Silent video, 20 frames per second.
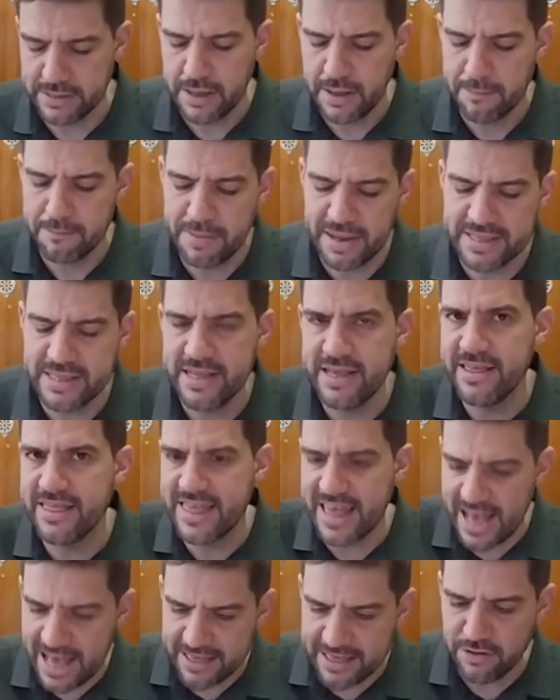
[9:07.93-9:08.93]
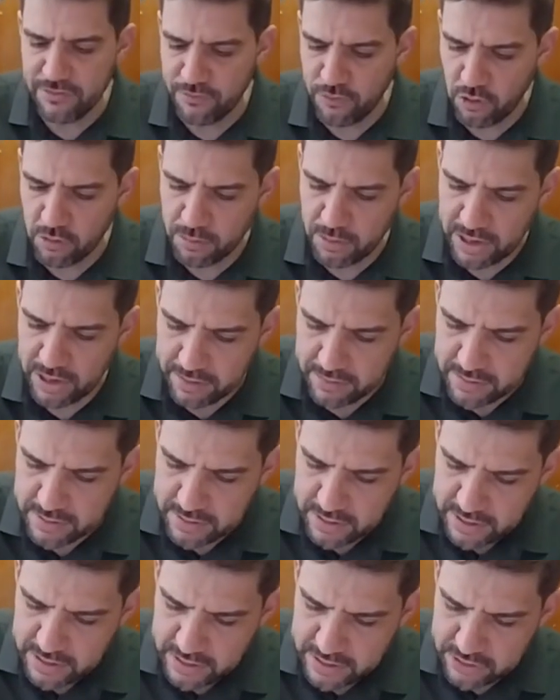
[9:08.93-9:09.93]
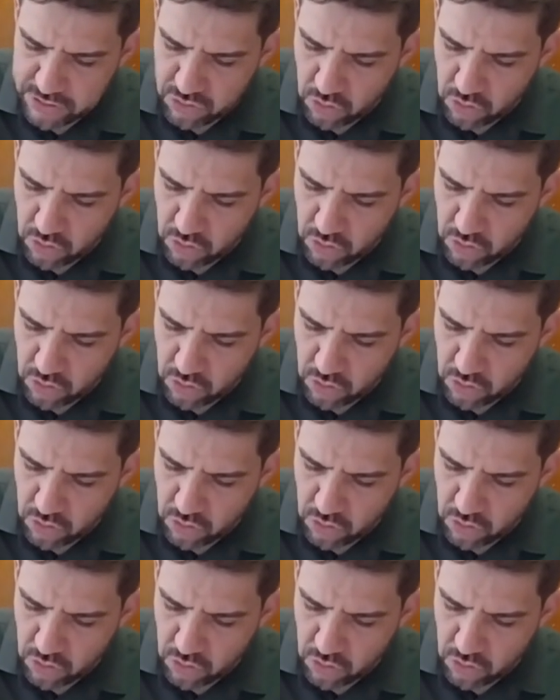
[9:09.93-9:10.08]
But if the other formula is